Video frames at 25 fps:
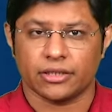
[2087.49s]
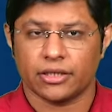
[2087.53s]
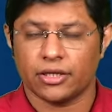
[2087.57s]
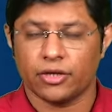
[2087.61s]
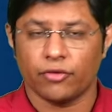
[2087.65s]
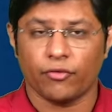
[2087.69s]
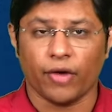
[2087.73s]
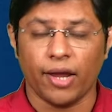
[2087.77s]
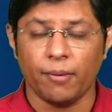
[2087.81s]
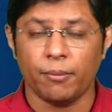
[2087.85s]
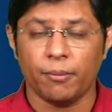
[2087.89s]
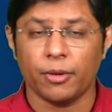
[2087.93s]

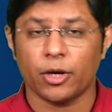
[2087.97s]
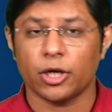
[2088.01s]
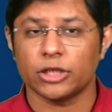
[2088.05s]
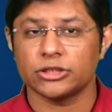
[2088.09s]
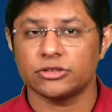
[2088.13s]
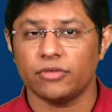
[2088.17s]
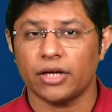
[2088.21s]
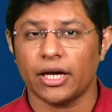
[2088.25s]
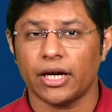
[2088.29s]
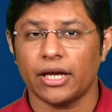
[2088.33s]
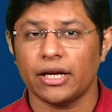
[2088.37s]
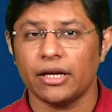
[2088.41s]
Why? Because
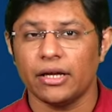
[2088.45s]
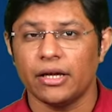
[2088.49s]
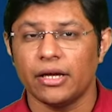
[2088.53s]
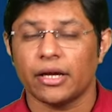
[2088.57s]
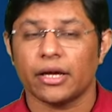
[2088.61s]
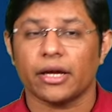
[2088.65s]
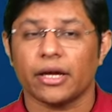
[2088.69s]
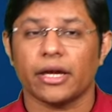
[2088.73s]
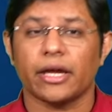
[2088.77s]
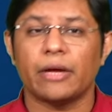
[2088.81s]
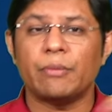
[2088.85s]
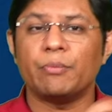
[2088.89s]
we are
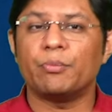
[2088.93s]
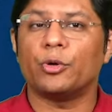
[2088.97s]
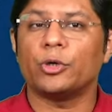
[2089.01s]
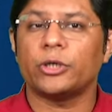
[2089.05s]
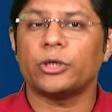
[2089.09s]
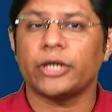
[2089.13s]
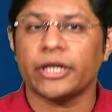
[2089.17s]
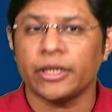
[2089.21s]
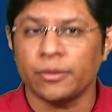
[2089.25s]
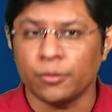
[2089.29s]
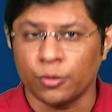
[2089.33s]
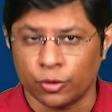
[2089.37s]

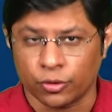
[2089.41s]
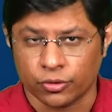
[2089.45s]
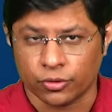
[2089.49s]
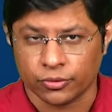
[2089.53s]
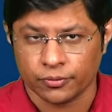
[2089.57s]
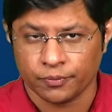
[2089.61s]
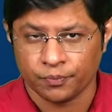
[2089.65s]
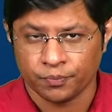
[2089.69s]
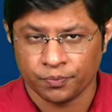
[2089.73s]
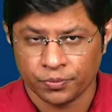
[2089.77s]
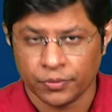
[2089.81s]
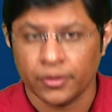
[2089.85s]
importing more,
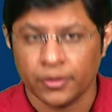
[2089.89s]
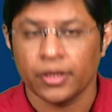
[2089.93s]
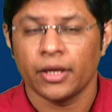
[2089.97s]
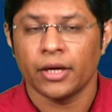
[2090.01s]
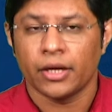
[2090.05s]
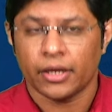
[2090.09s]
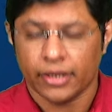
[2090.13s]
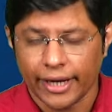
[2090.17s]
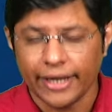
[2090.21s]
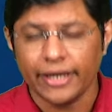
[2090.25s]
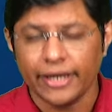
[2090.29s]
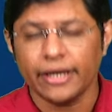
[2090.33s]

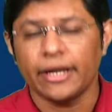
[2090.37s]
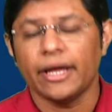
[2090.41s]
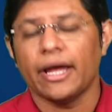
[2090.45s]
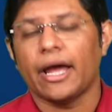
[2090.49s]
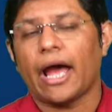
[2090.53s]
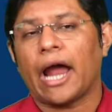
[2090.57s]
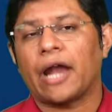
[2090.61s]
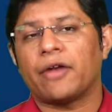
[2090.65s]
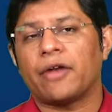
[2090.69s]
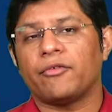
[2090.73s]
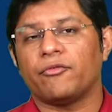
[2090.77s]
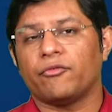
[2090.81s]
right?
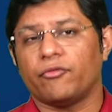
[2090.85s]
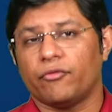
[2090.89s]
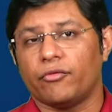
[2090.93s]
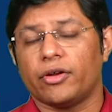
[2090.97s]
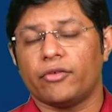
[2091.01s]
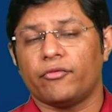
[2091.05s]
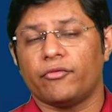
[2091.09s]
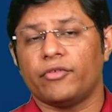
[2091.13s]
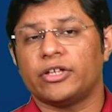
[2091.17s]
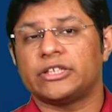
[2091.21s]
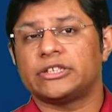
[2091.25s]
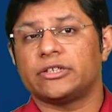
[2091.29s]
And
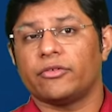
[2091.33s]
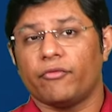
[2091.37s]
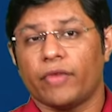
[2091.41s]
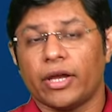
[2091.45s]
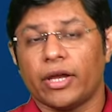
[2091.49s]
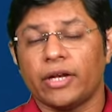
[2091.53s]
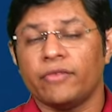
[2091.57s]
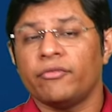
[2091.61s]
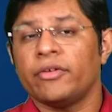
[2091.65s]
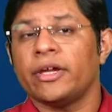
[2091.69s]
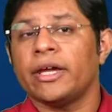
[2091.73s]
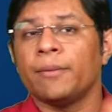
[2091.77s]
which
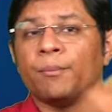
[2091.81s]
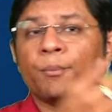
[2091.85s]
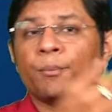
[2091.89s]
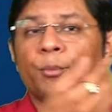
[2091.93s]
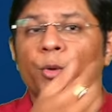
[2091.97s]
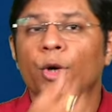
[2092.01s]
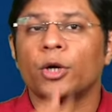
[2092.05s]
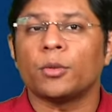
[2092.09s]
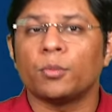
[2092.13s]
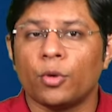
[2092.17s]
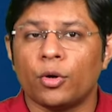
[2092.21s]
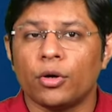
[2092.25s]
when we
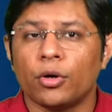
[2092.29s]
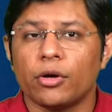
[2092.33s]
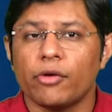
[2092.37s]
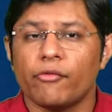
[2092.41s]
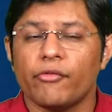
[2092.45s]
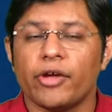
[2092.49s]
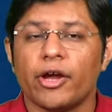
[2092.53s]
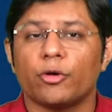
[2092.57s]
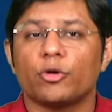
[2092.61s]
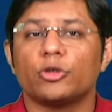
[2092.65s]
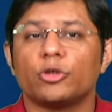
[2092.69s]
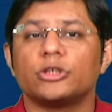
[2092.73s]
import more, we
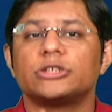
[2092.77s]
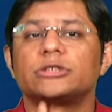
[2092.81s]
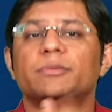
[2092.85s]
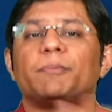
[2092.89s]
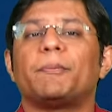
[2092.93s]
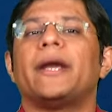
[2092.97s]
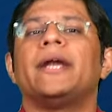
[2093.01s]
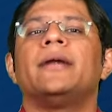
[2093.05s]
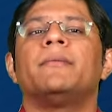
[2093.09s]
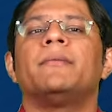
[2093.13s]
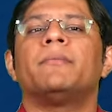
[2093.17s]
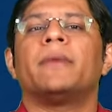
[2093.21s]
have to
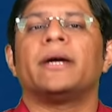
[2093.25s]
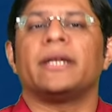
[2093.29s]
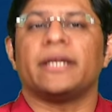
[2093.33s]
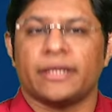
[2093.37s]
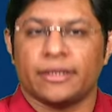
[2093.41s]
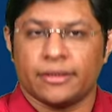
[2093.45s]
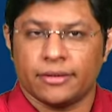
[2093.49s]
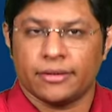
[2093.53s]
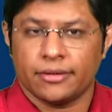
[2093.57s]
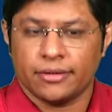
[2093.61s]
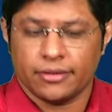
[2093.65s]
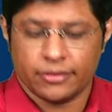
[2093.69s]
spend money,
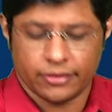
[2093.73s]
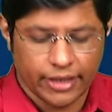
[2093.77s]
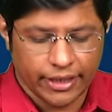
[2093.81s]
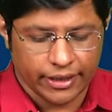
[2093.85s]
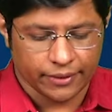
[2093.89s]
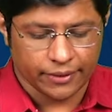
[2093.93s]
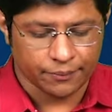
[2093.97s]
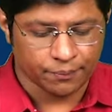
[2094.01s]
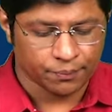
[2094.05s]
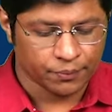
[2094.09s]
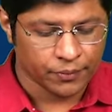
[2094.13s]
right?